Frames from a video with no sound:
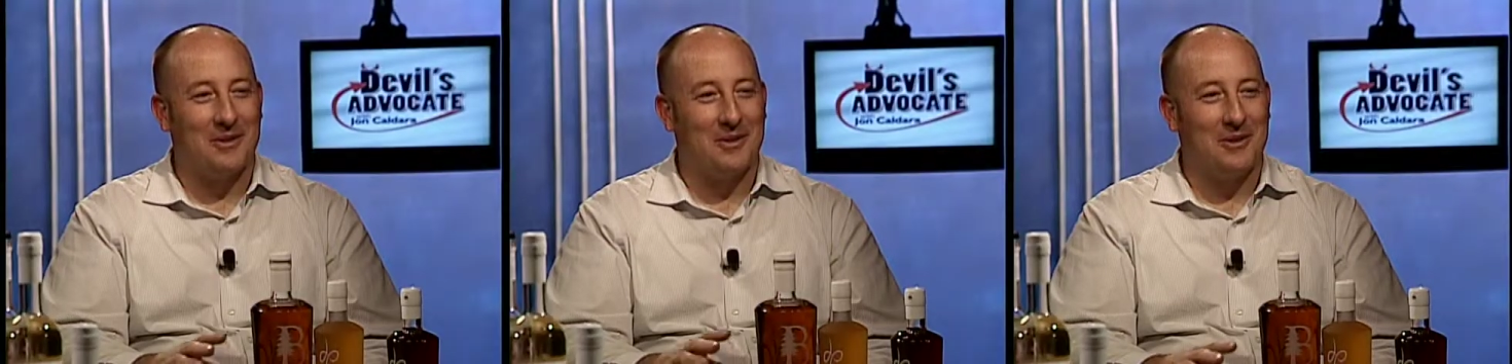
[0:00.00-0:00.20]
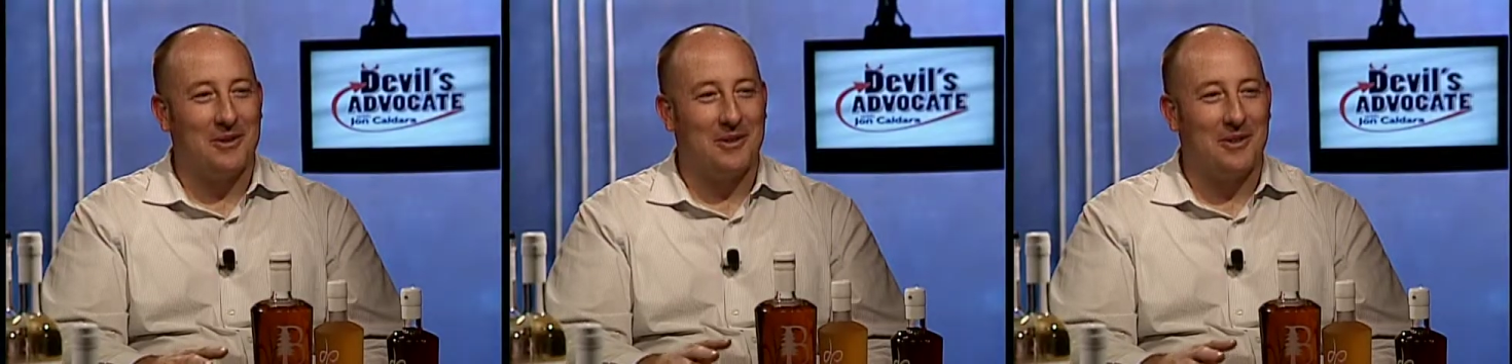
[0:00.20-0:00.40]

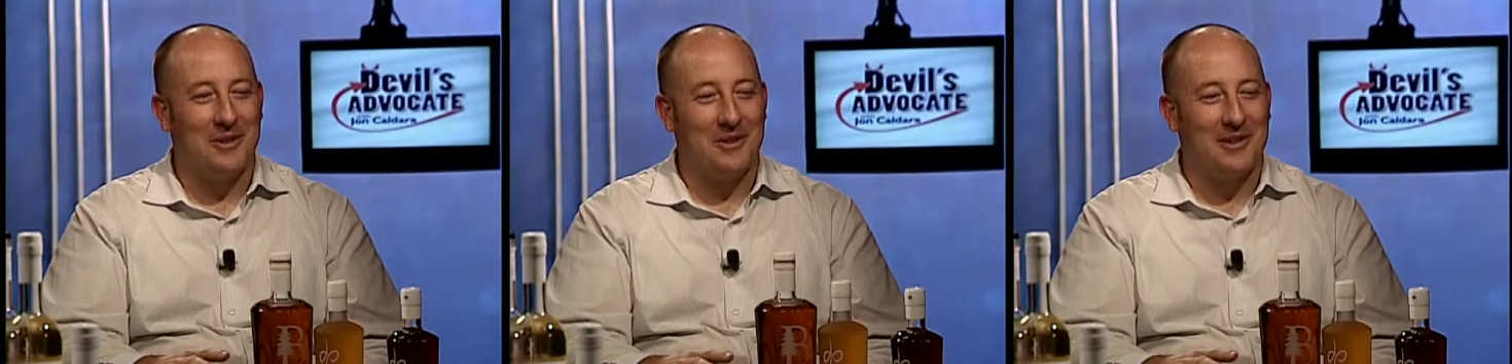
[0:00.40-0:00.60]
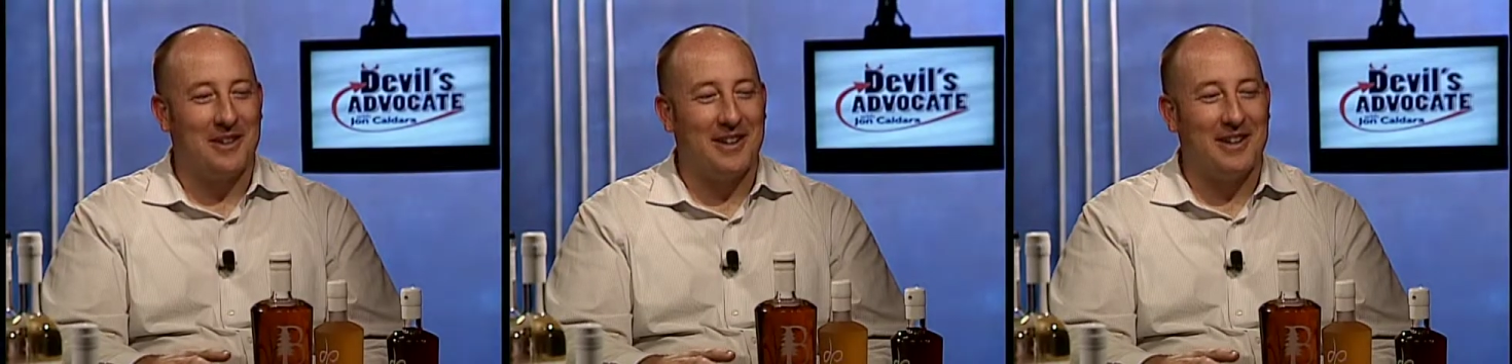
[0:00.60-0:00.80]
or the
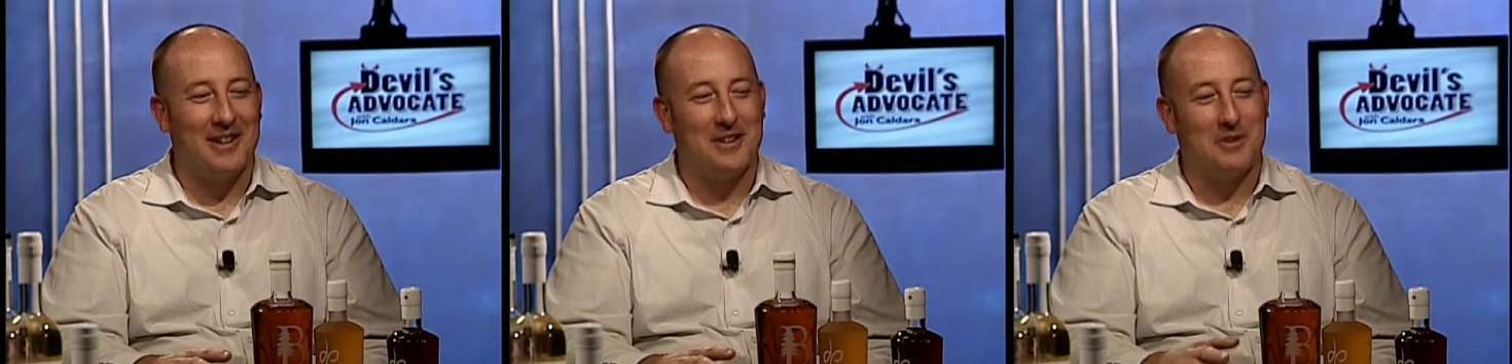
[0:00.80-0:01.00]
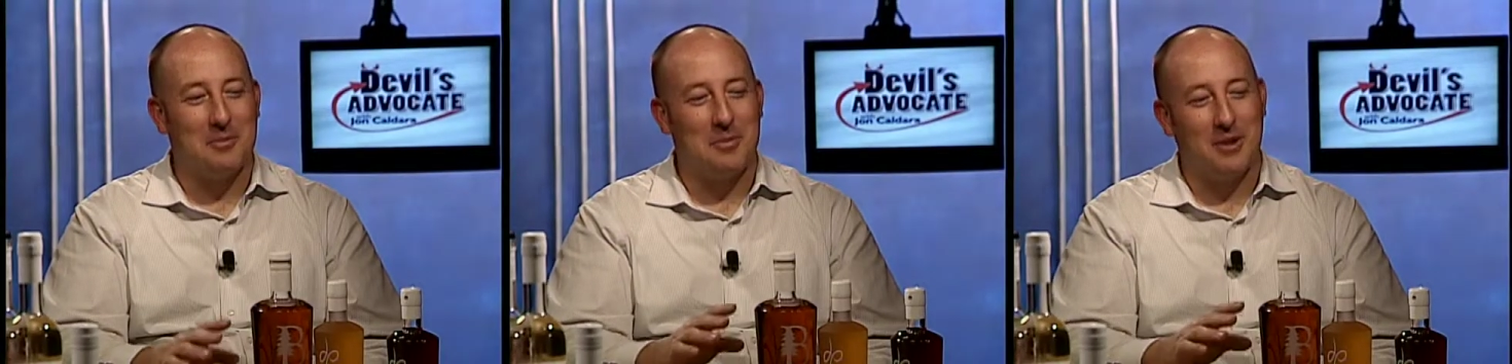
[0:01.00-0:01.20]
long
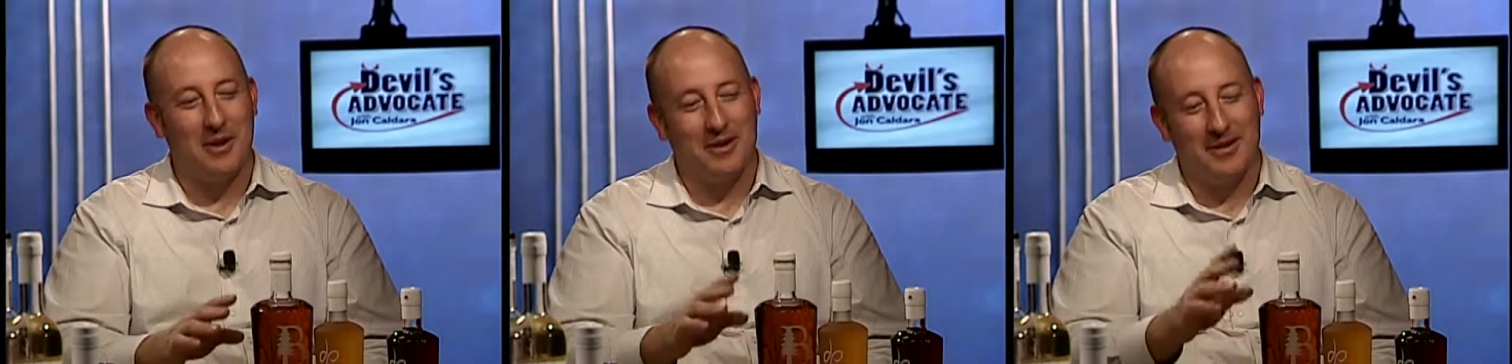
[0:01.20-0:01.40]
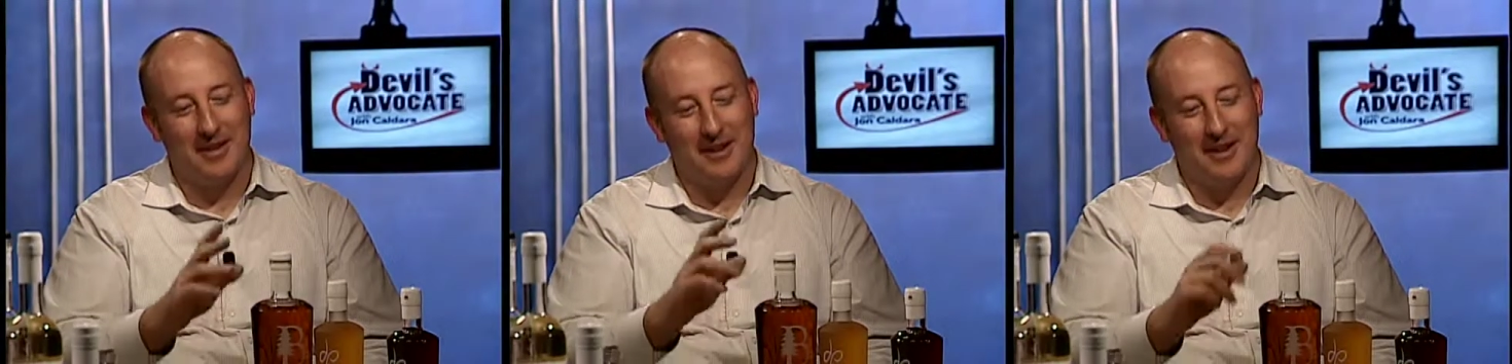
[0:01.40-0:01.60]
lineage,
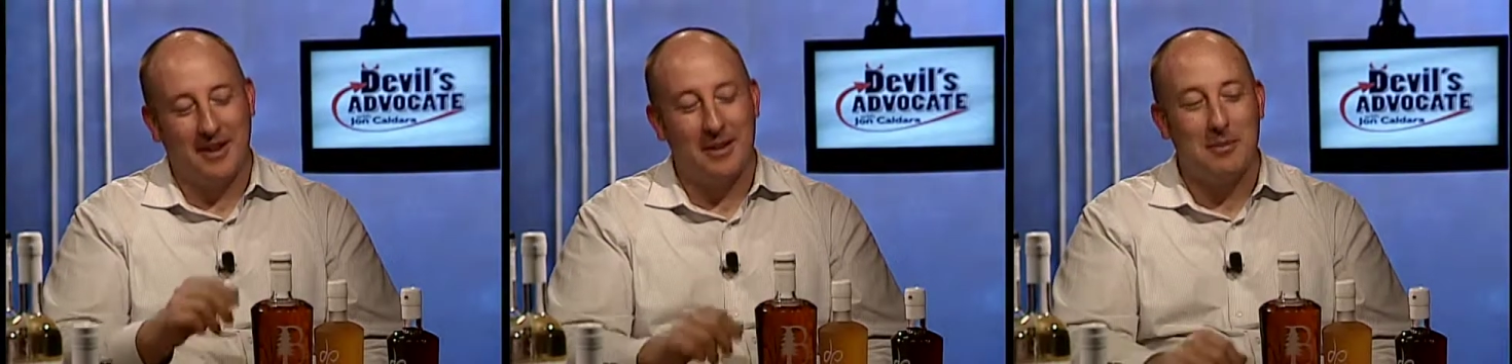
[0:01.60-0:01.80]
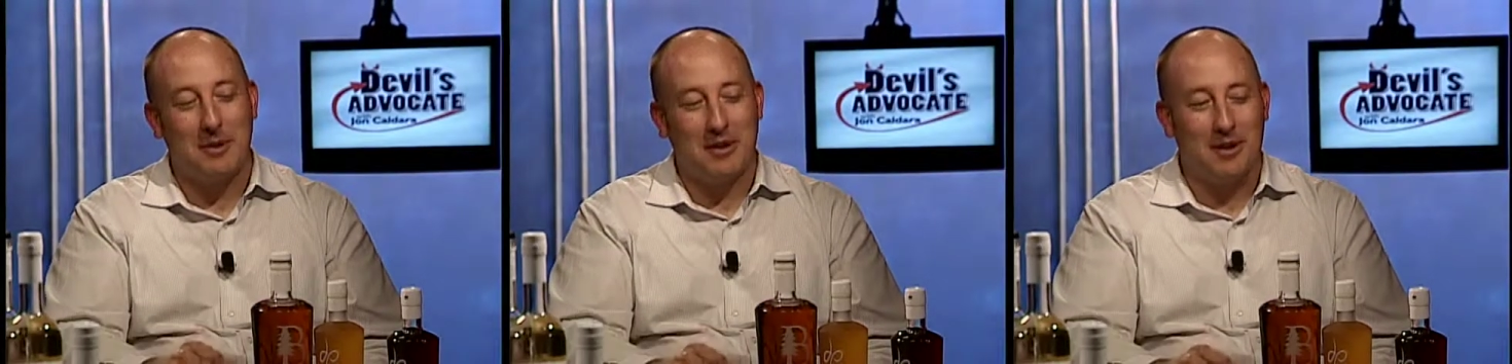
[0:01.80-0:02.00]
but
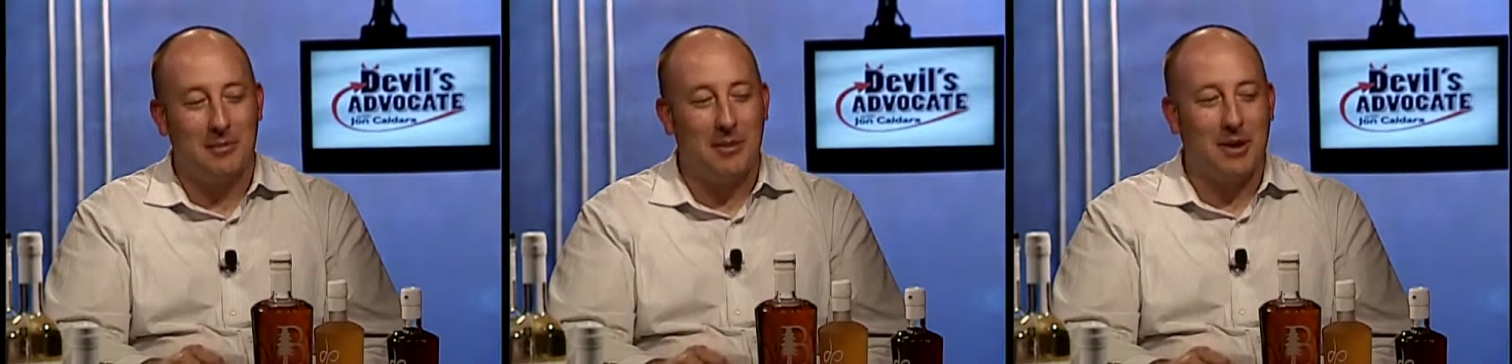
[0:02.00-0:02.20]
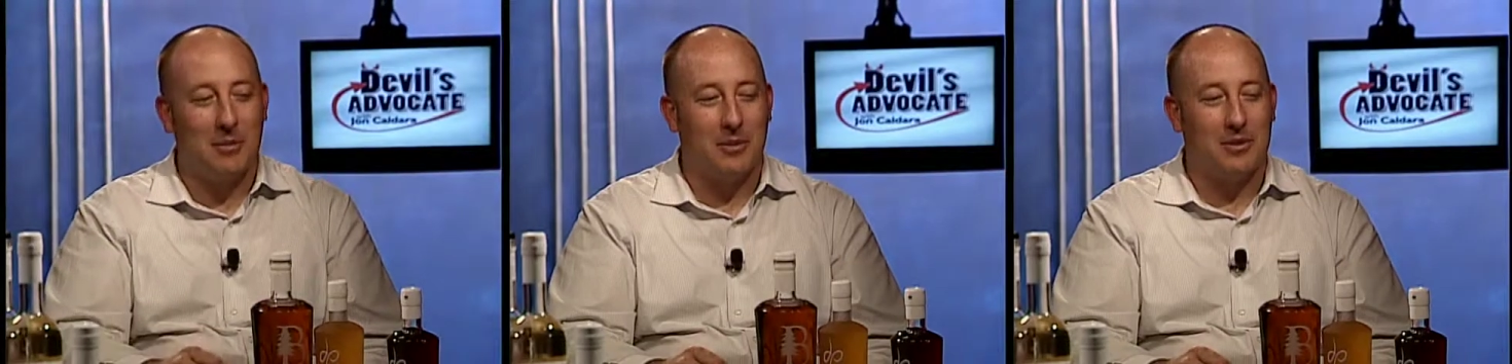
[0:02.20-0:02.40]
anybody
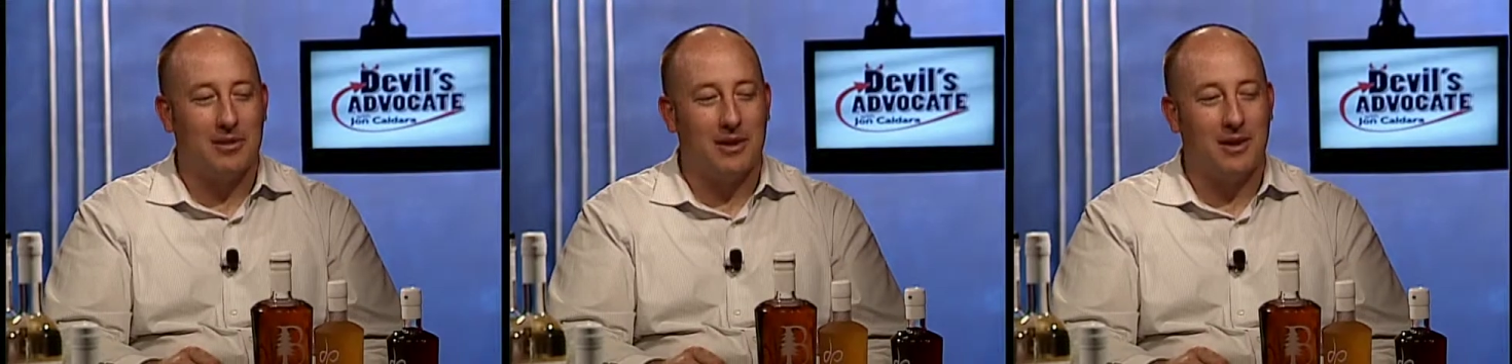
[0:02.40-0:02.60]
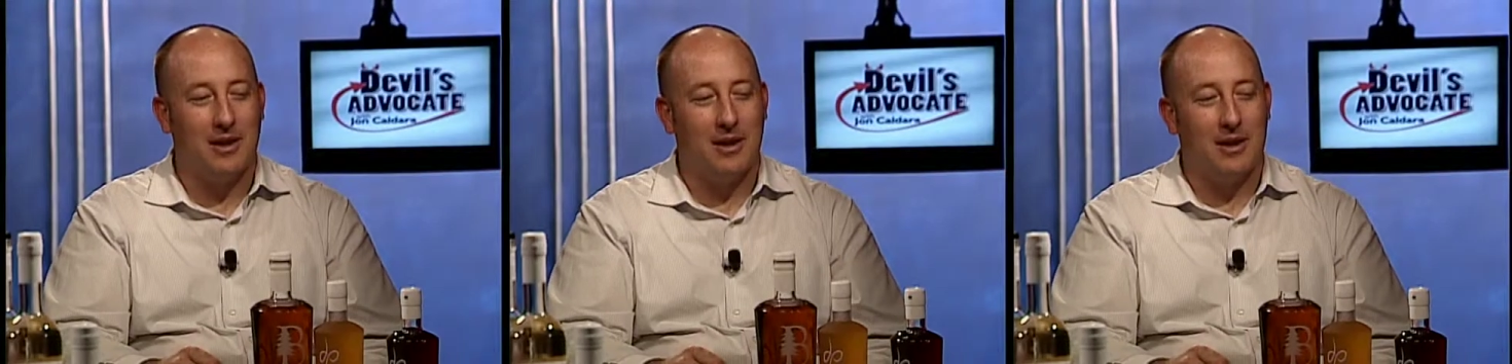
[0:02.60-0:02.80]
can make
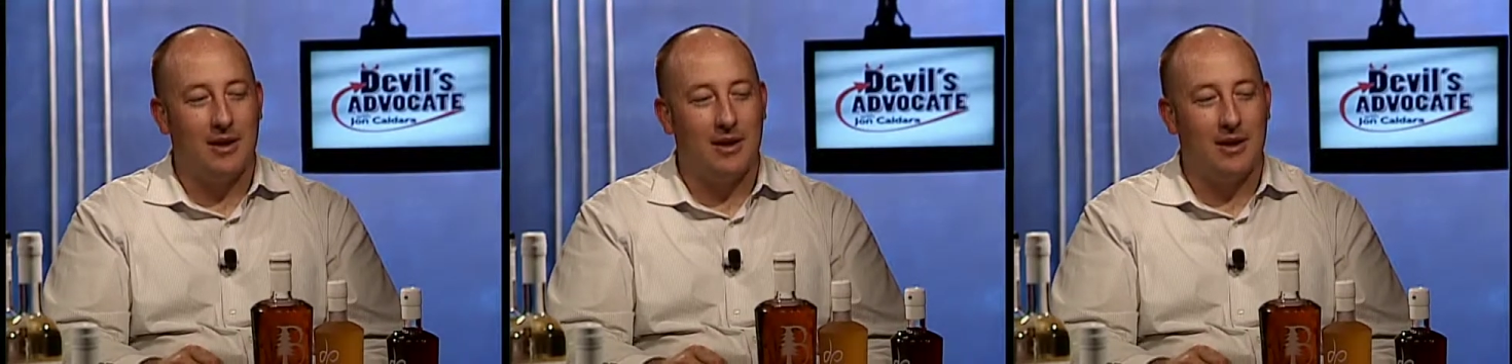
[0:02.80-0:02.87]
whiskey